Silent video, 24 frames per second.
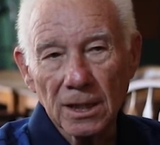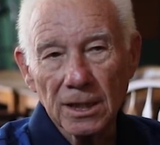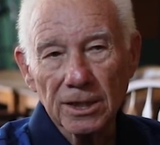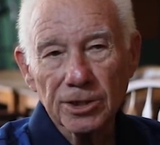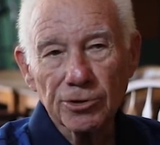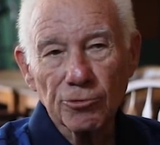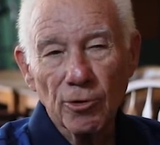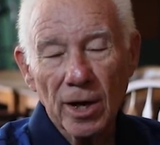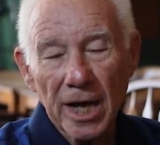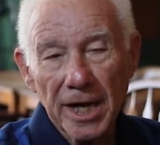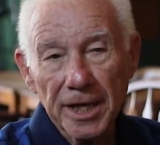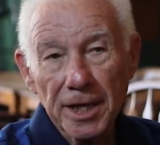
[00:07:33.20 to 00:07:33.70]

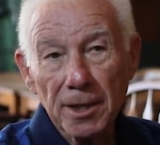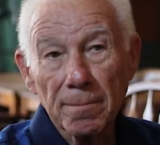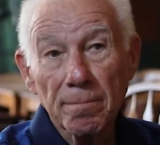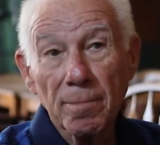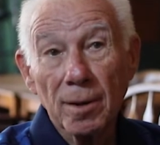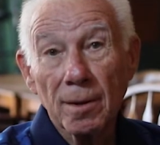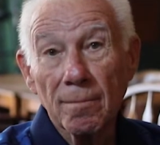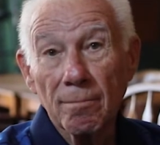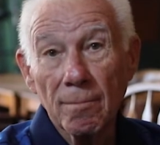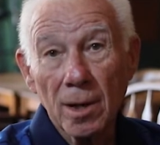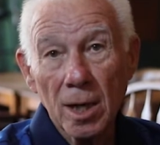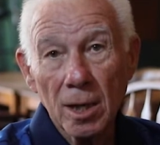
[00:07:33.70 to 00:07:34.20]
tried to
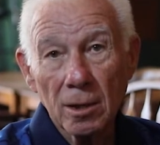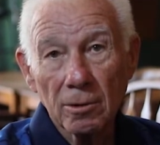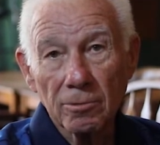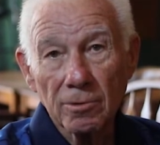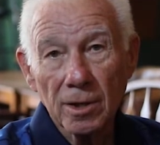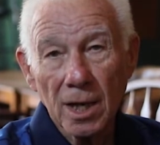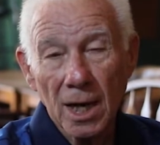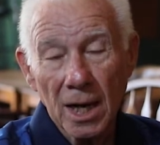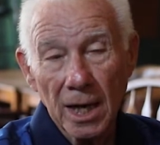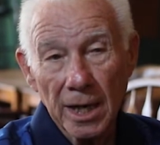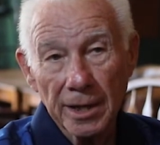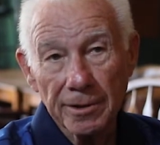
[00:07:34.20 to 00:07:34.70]
promote
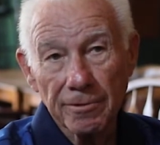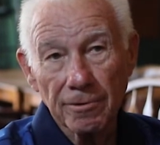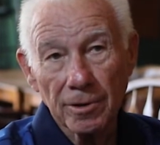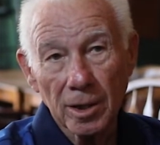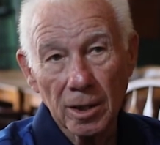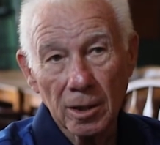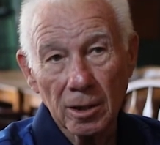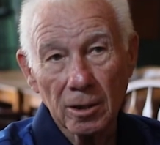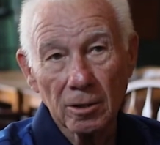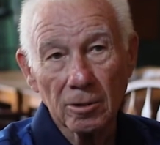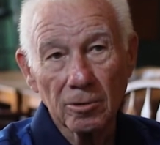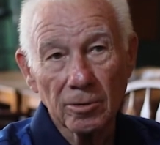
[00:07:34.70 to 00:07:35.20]

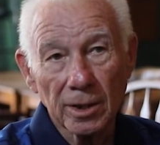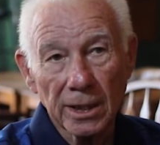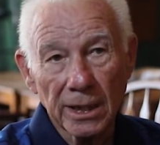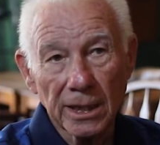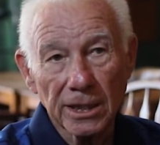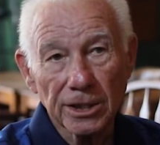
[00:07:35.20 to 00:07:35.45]
Conroe